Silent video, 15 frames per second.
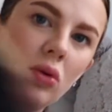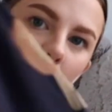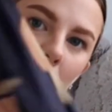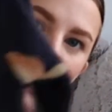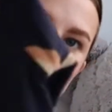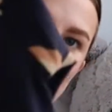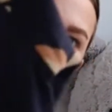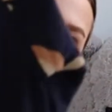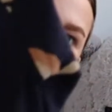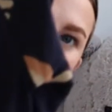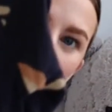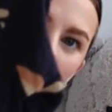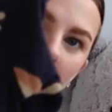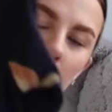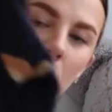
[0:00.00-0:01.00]
what is that,
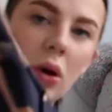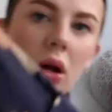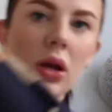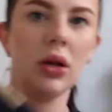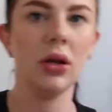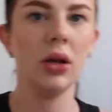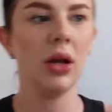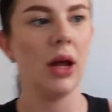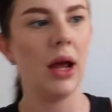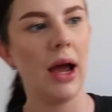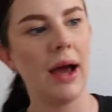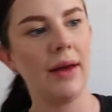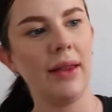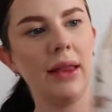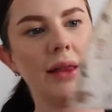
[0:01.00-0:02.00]
lion one,
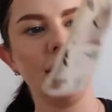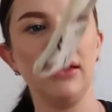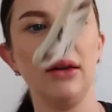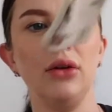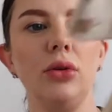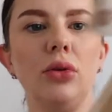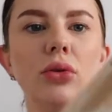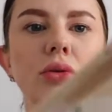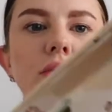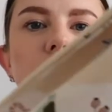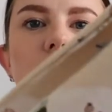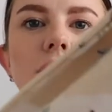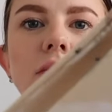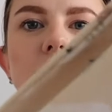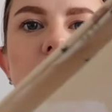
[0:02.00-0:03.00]
and then the little
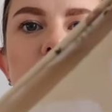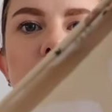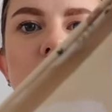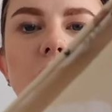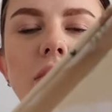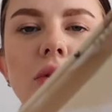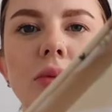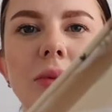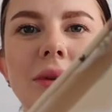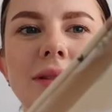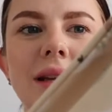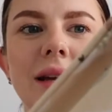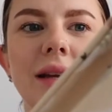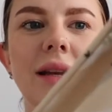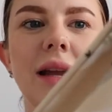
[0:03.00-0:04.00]
almost
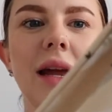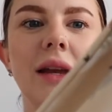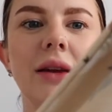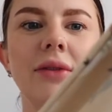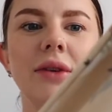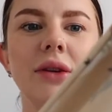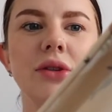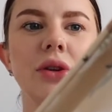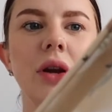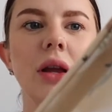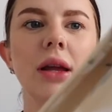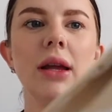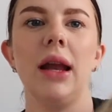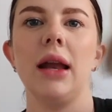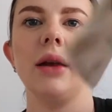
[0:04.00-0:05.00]
like native
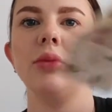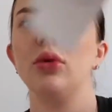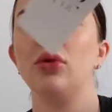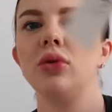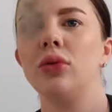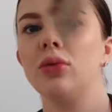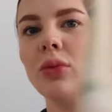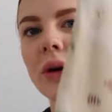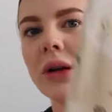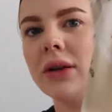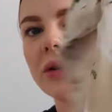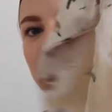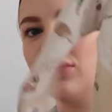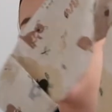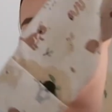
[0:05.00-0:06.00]
Australian animal
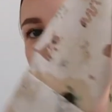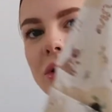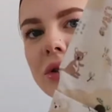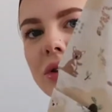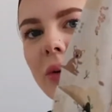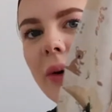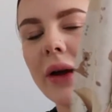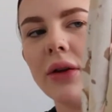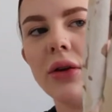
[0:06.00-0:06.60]
one, which is quite